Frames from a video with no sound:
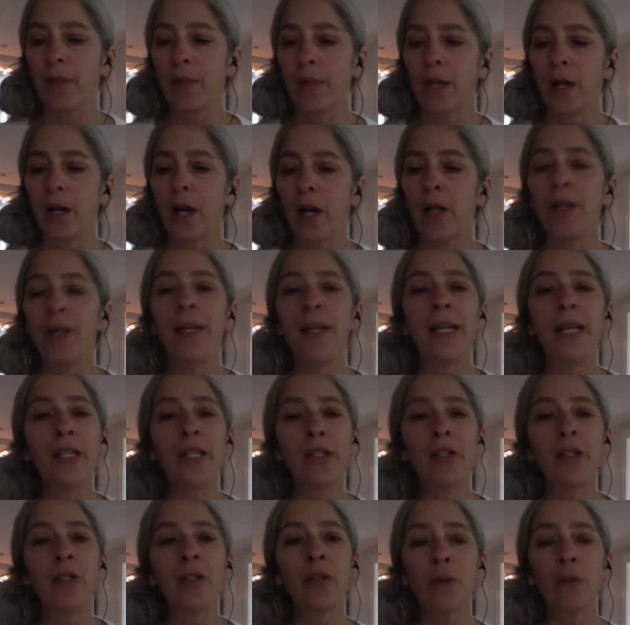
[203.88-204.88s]
A
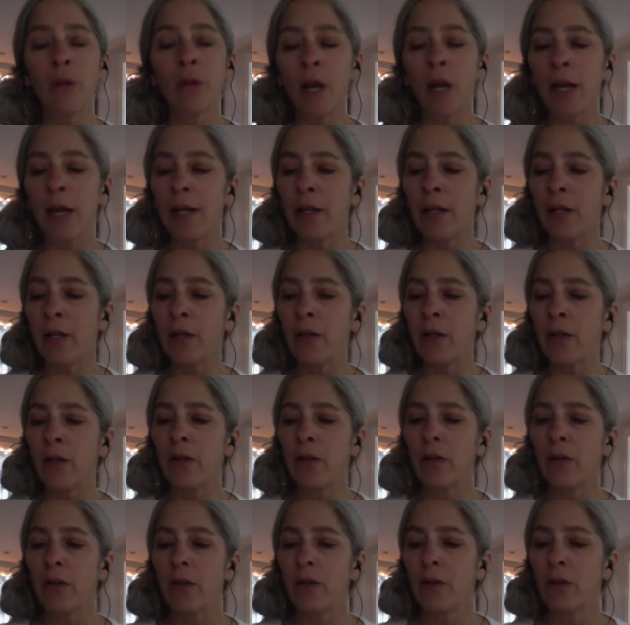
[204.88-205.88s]
nation united,
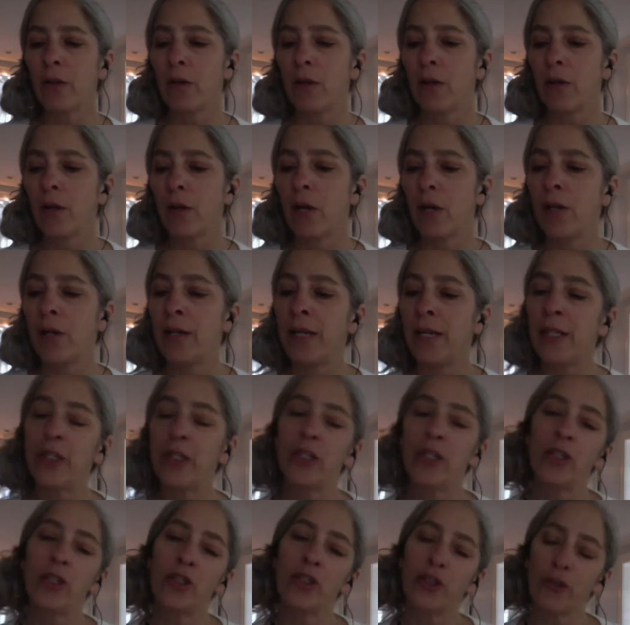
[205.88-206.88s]
a
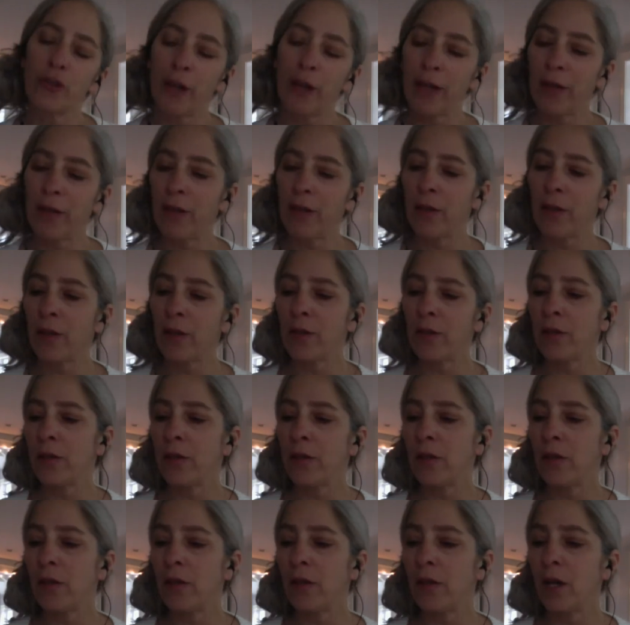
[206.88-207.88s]
nation strengthened,
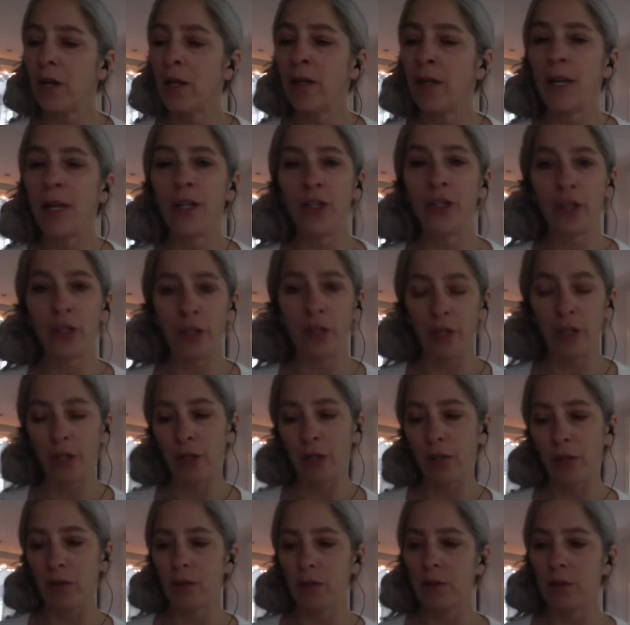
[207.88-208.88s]
a nation
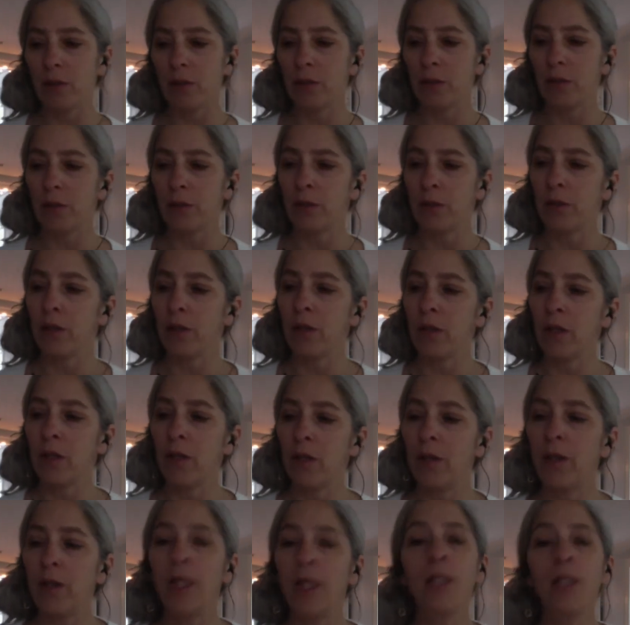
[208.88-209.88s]
healed.
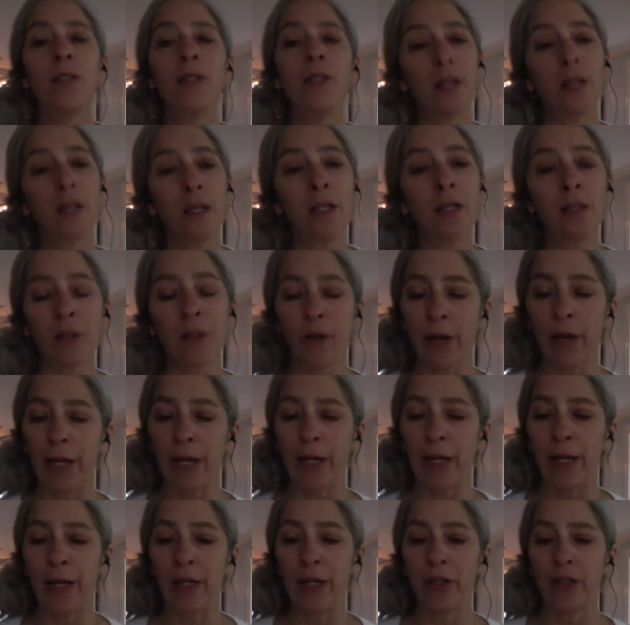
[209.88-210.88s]
This is a
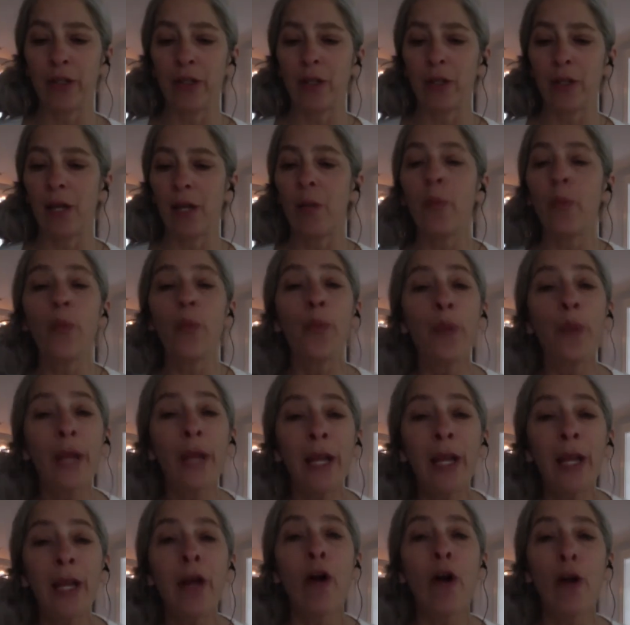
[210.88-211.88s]
great nation, and
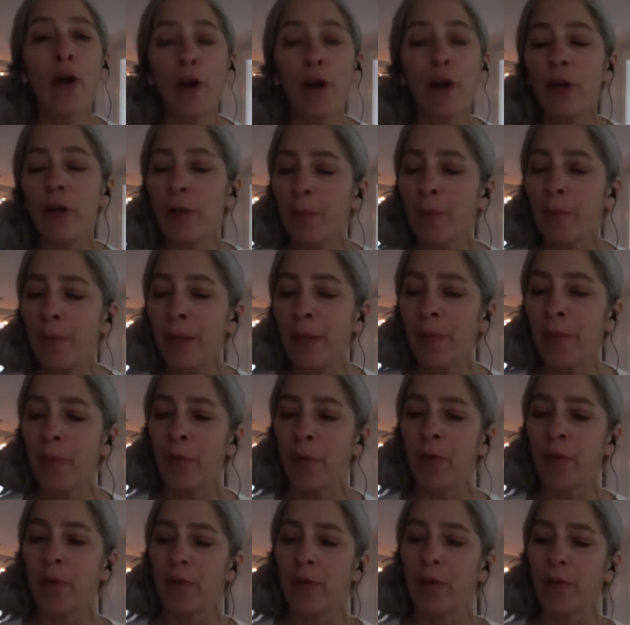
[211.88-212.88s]
we are good
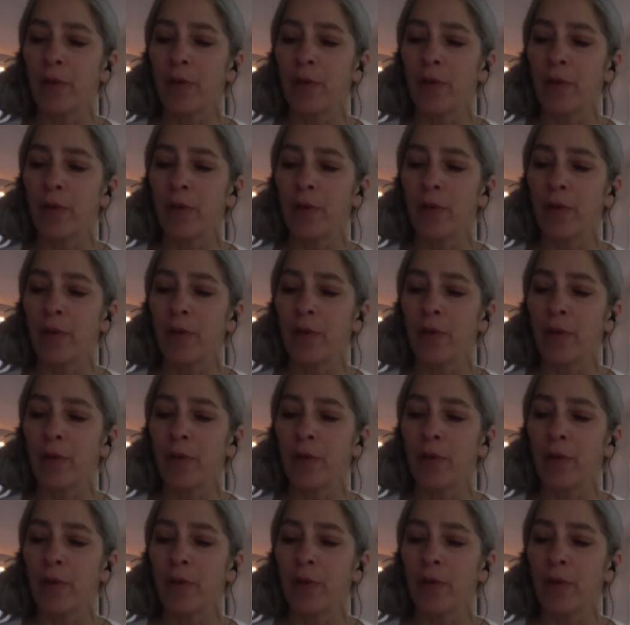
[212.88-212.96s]
people.